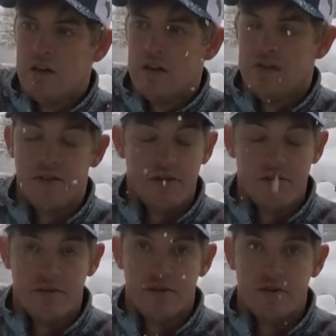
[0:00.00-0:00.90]
It's a
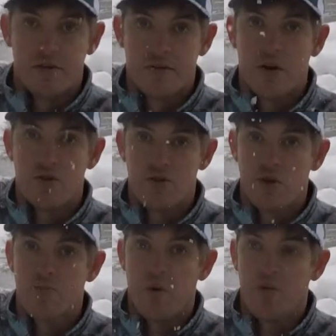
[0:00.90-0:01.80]
great
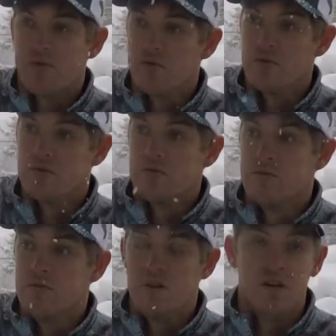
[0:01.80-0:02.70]
jerkbait for
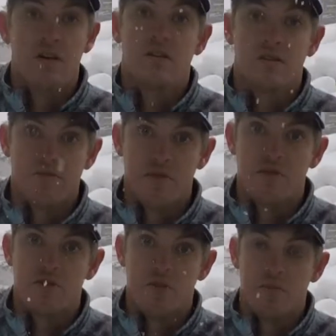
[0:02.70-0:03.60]
when you need to get some
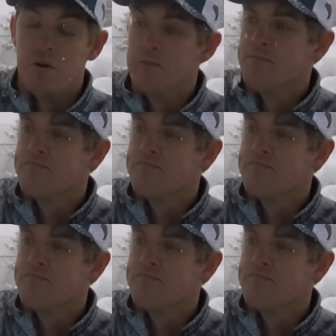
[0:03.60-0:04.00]
fish in the boat.